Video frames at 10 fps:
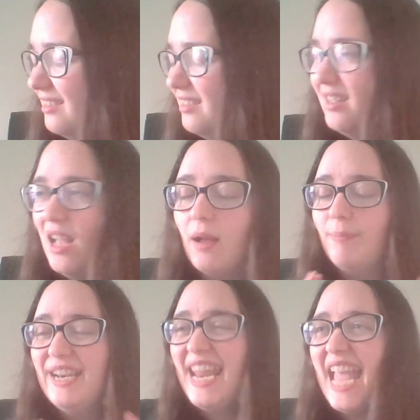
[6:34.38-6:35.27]
My
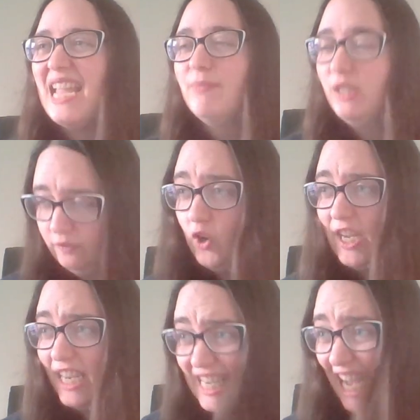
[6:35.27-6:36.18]
name is fucking
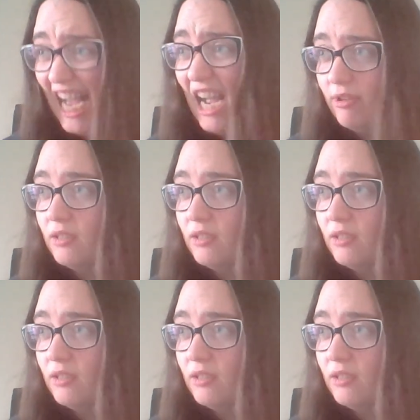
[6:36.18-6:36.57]
Cara."